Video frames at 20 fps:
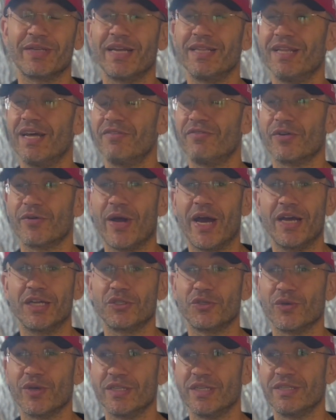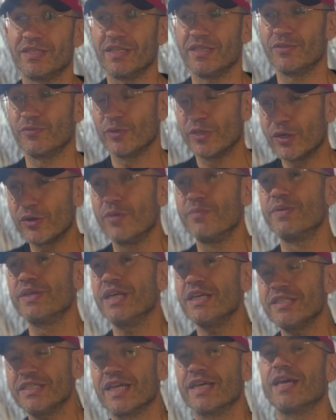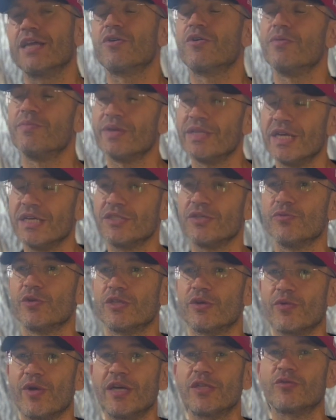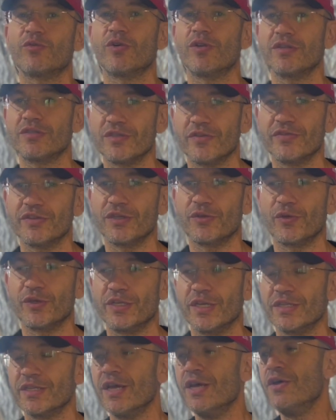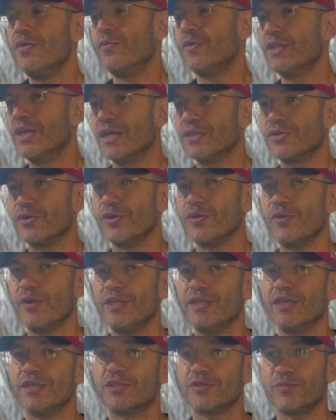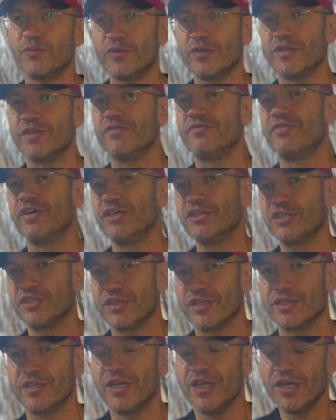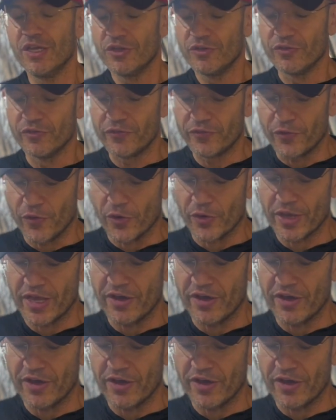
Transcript: I love Araya with the combination, again, combination with the right quality of ingredient, with other ingredients, smooth elevation, euphoria,